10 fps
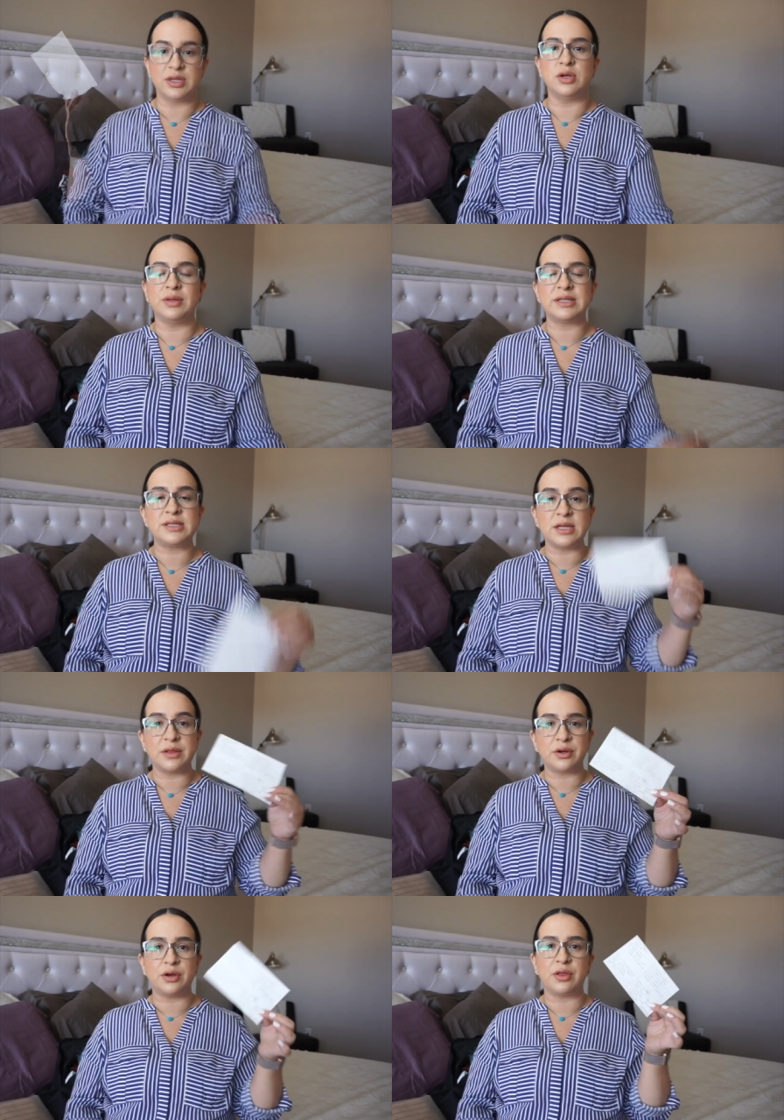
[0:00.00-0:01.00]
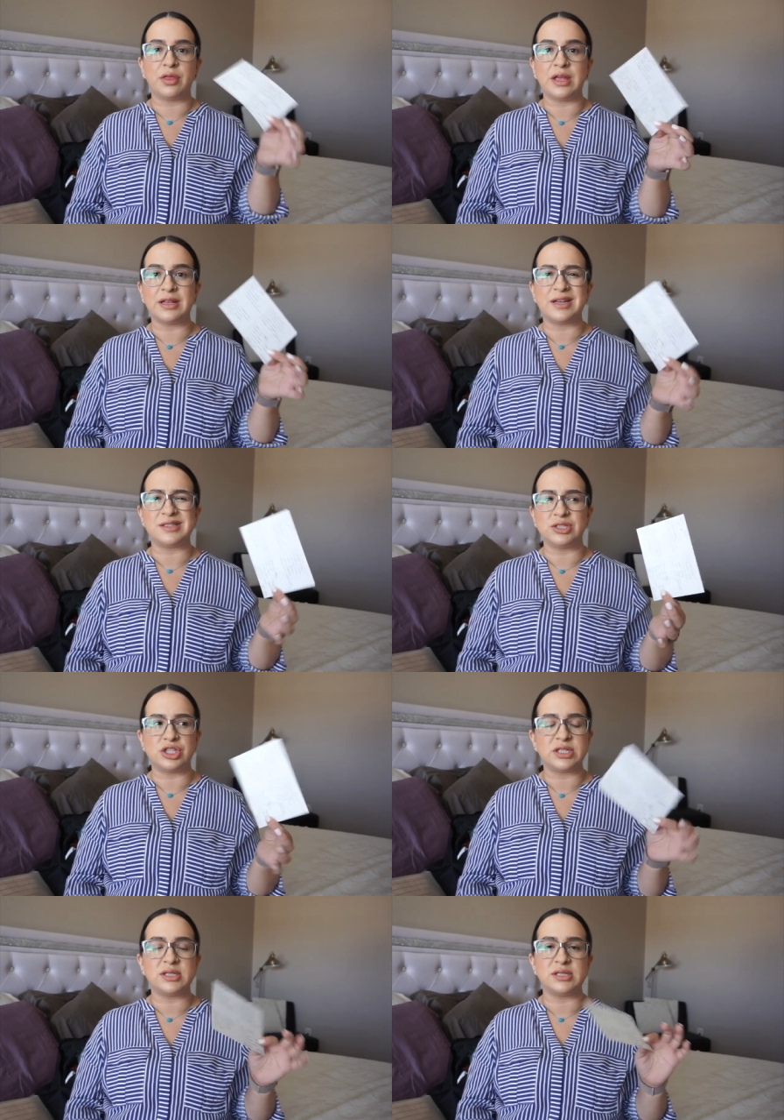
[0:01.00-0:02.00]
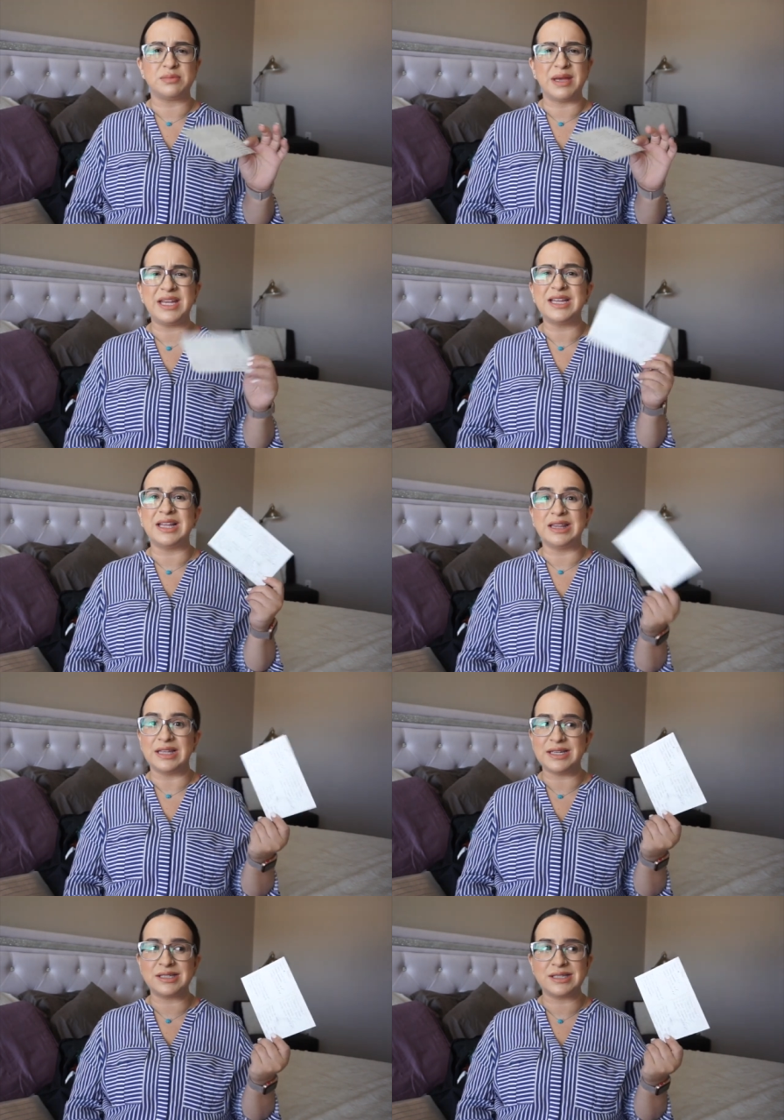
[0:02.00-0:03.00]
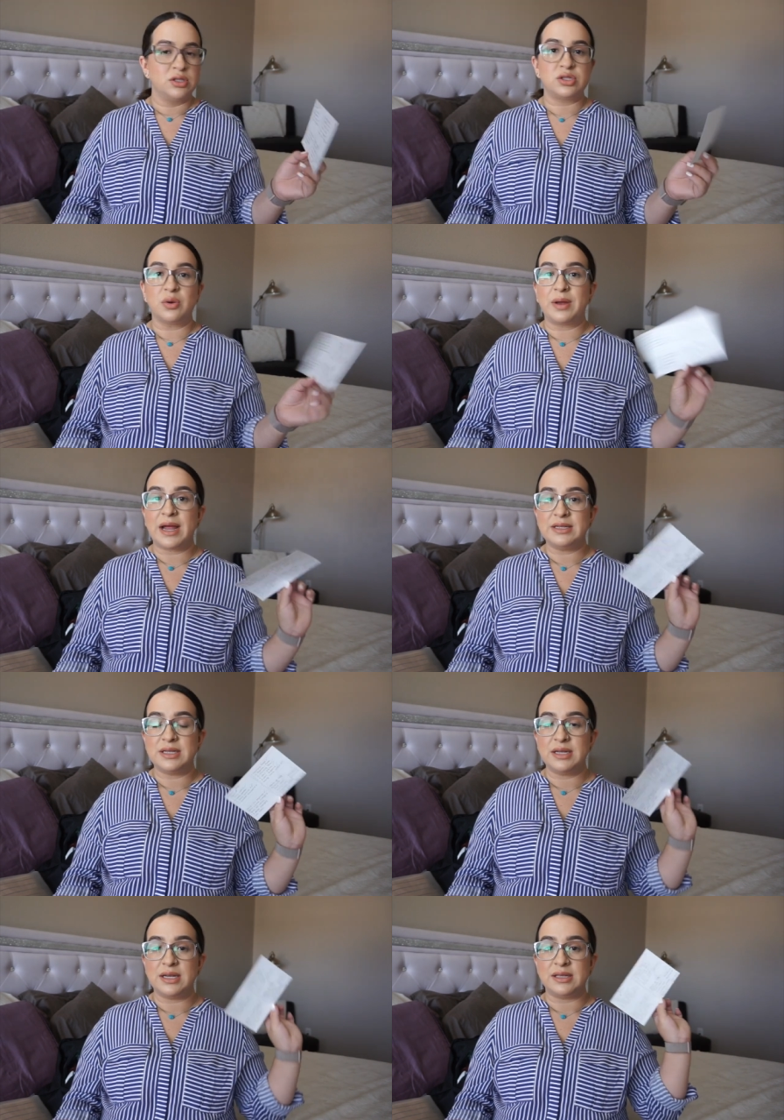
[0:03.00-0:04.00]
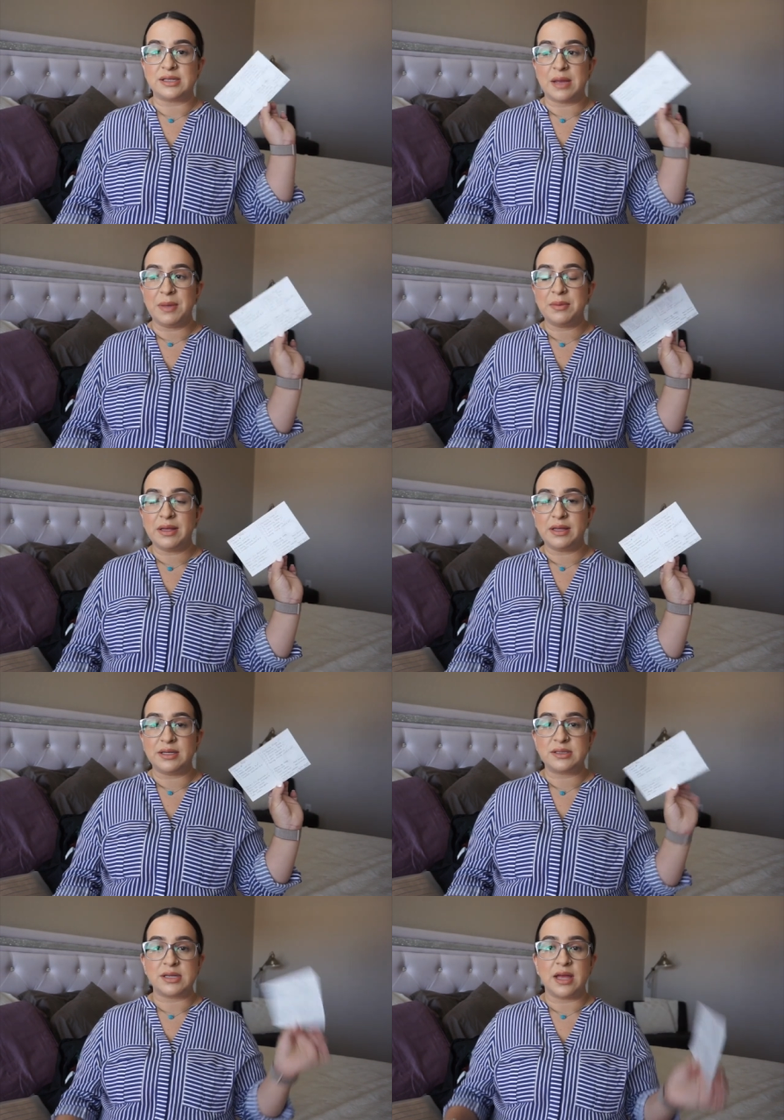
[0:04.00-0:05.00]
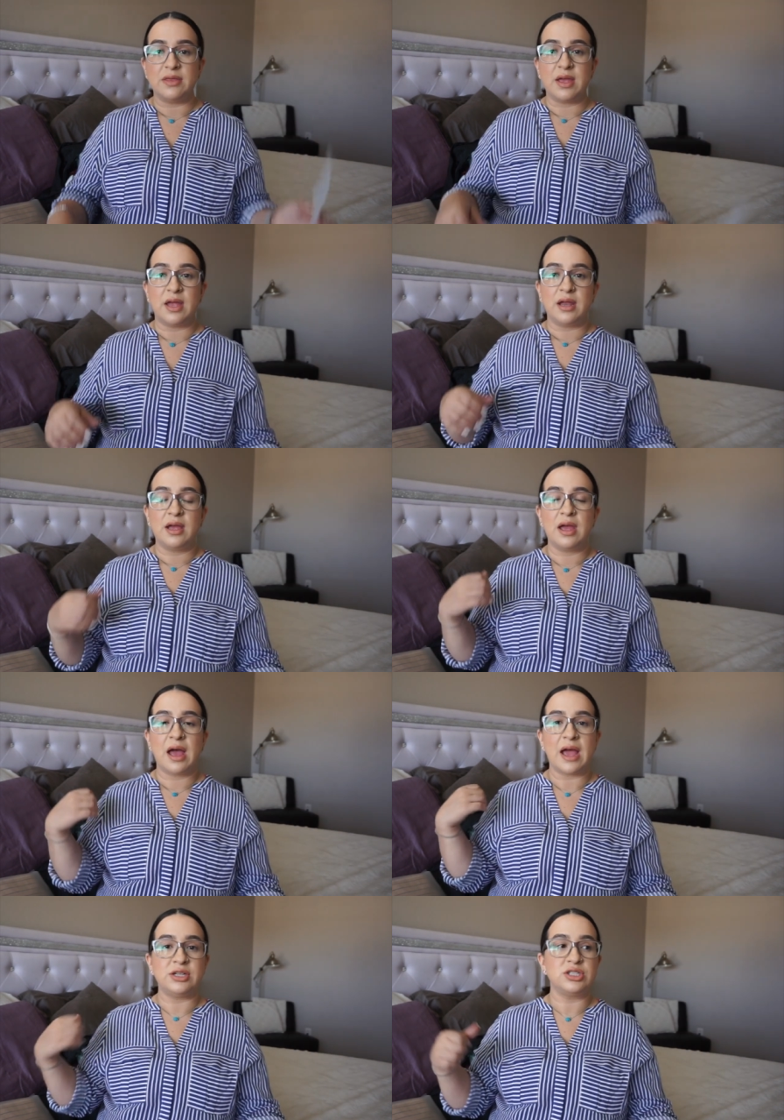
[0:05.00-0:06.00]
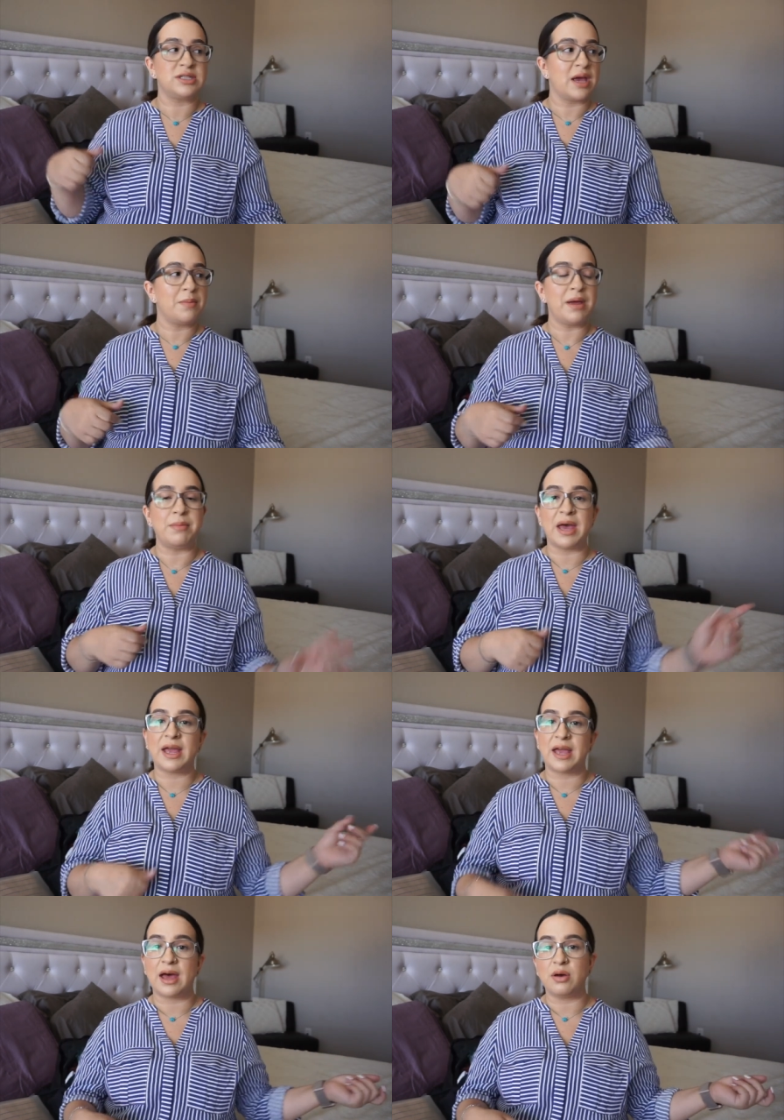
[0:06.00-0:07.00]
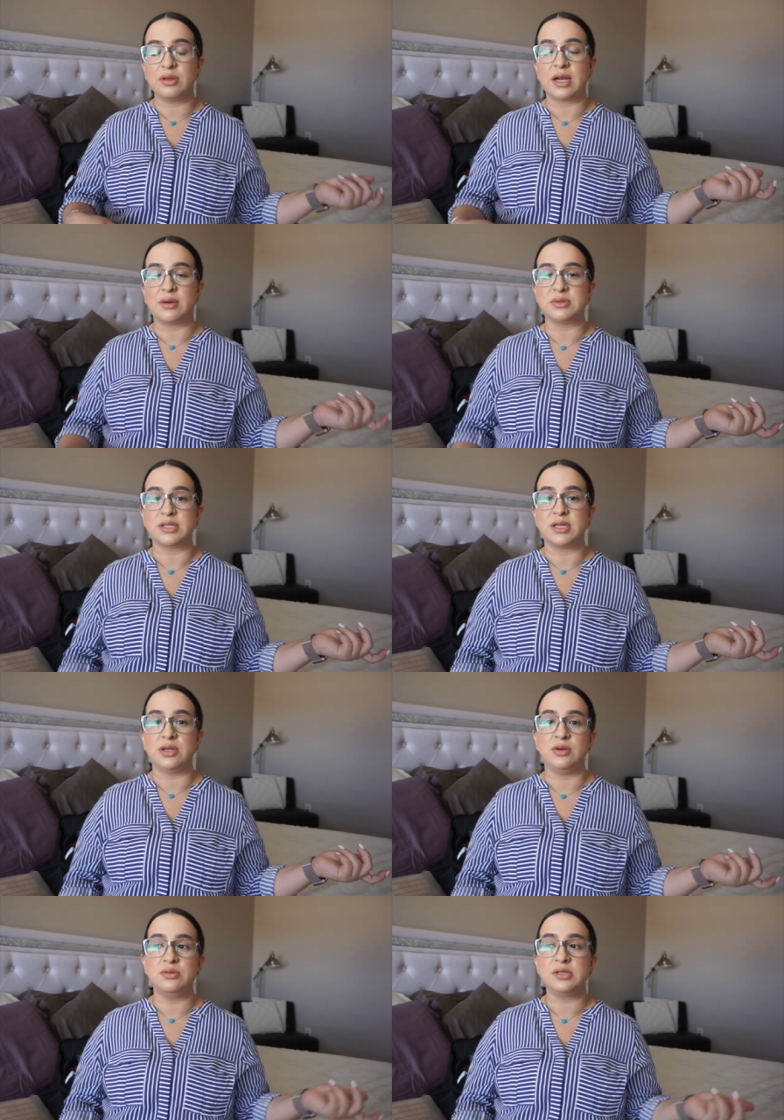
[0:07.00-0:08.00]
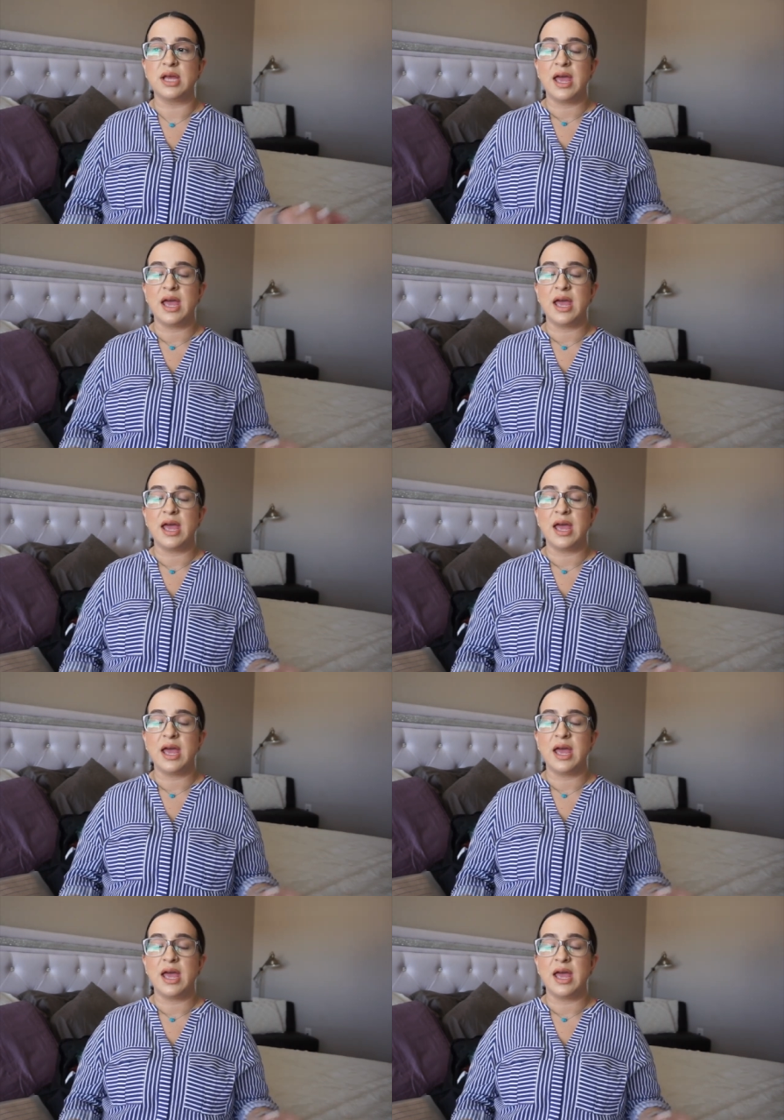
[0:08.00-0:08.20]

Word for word: So that's another thing that I suggest is making a list. So what I did is I made my list and then I just kept my bag out that I was going to use.